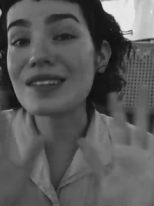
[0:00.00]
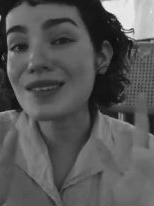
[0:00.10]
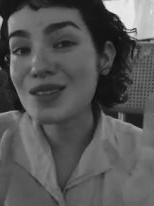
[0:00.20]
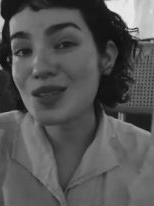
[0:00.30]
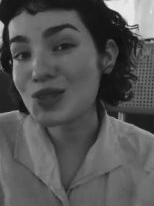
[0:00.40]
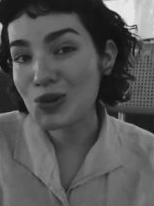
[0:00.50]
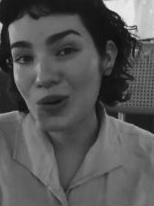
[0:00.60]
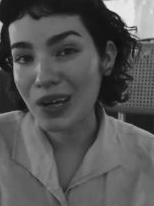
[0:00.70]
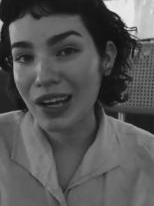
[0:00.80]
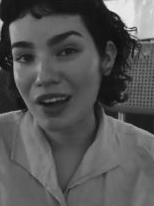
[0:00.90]
this is the
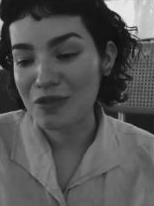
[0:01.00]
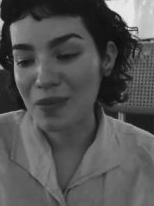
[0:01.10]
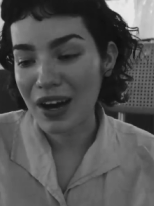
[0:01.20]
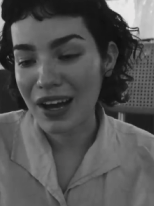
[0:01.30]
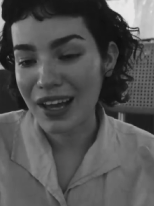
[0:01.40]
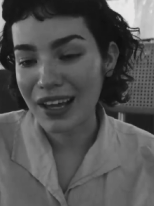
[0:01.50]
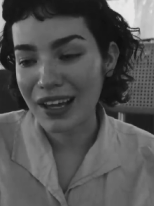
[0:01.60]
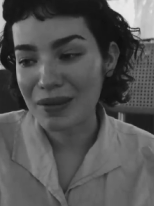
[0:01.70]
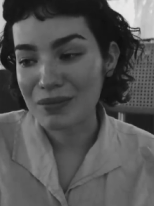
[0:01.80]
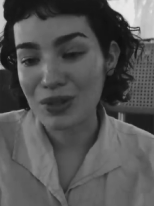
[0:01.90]
story of
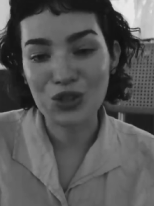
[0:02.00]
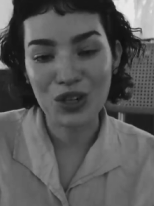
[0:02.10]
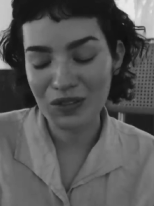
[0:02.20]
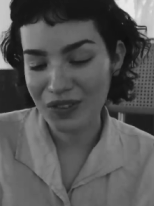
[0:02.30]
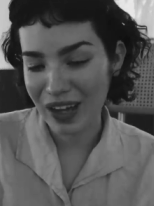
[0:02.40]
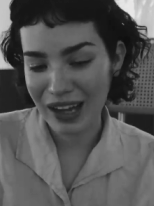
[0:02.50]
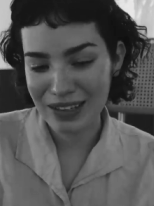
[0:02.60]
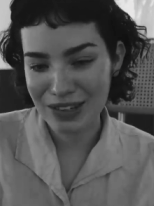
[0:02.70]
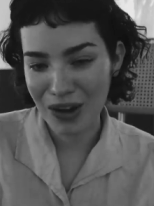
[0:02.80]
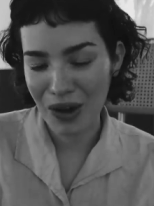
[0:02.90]
my Madrid
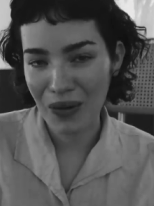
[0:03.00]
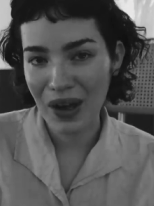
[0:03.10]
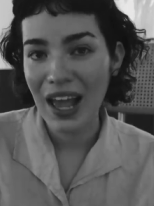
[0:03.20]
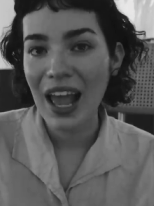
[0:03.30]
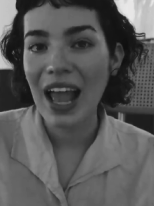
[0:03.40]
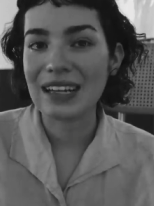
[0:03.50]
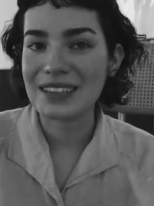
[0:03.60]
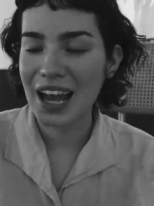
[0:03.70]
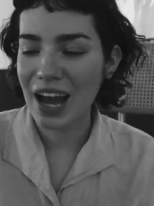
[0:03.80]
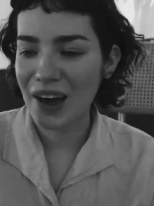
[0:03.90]
fiasco and
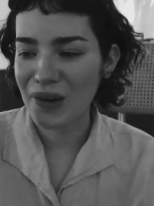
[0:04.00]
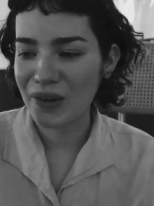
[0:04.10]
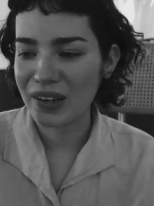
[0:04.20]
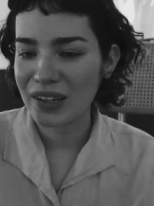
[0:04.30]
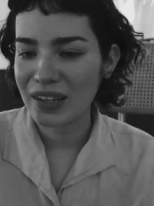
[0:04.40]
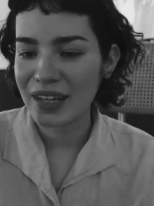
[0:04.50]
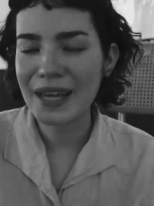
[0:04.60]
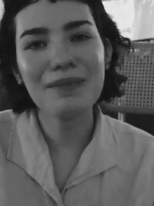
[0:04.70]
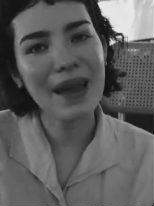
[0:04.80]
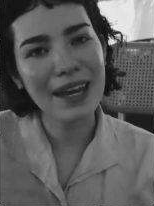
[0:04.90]
how
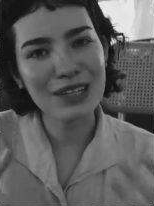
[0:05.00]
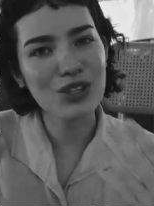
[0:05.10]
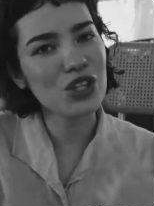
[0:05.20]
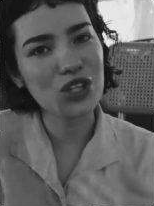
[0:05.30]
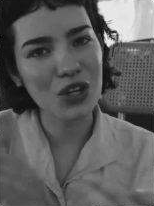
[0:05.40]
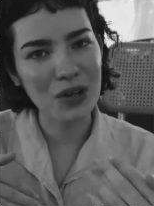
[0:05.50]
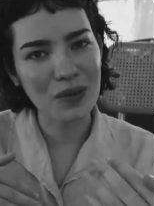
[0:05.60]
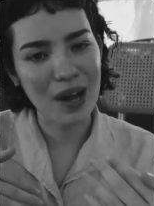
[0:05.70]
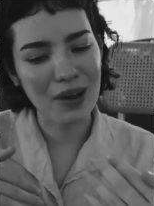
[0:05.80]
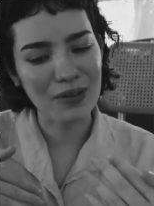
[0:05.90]
it managed to turn
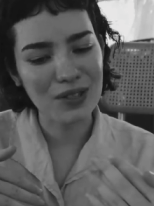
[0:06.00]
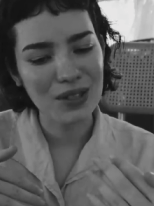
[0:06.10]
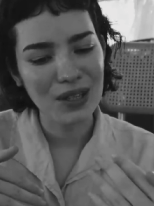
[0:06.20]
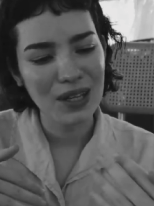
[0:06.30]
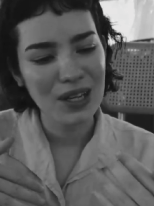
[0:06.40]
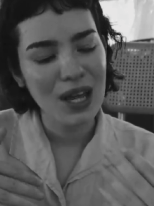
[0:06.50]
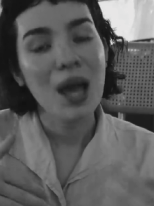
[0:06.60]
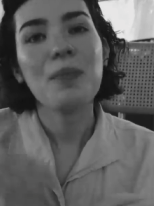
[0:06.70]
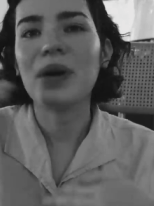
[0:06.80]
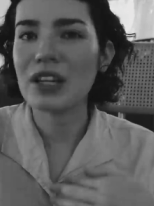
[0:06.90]
around,
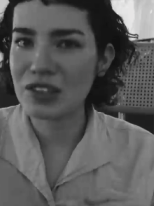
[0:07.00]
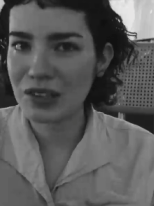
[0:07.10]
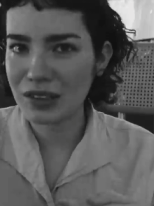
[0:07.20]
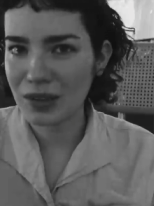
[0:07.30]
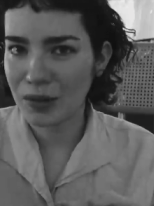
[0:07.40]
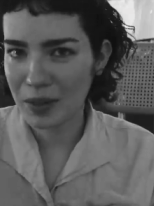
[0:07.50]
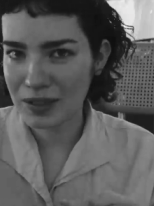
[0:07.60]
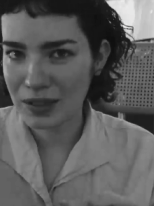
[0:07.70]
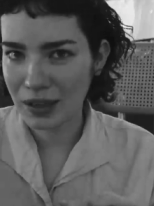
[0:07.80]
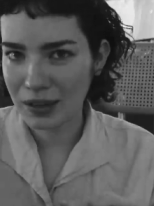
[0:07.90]
but it took a little
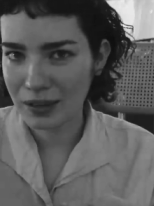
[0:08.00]
bit to get